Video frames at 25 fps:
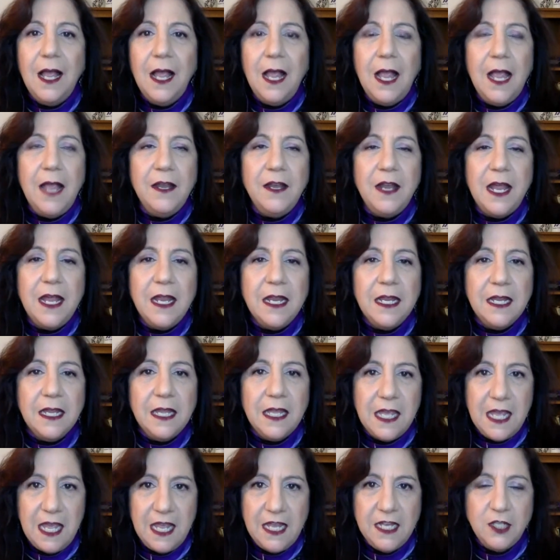and
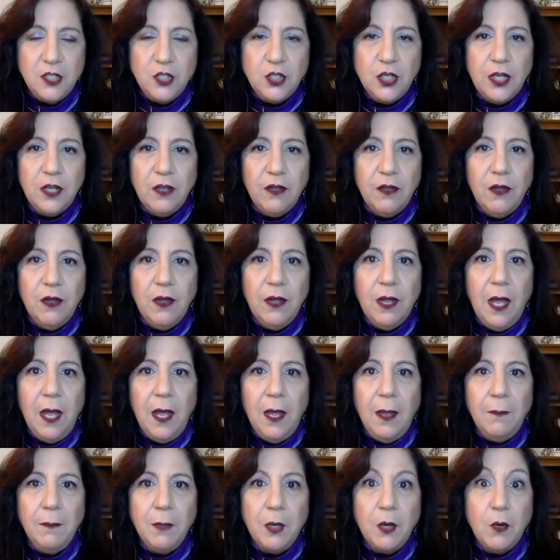engaging
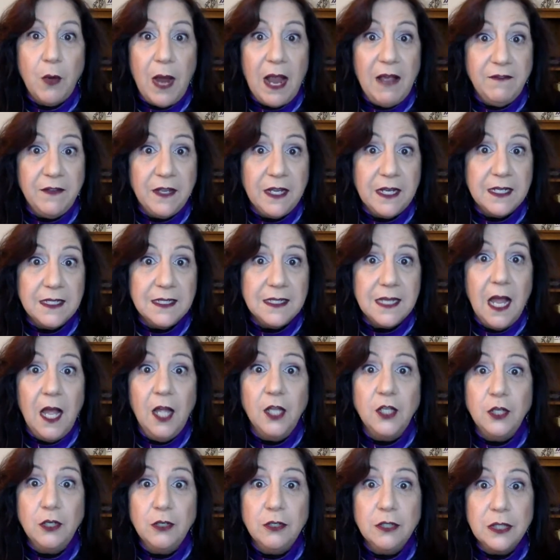graphics
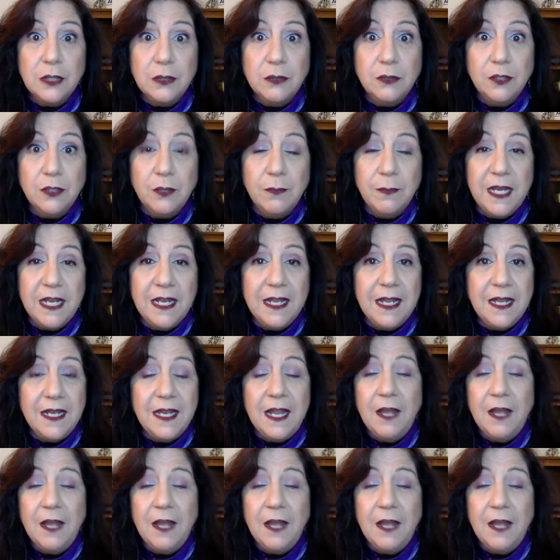on your social media.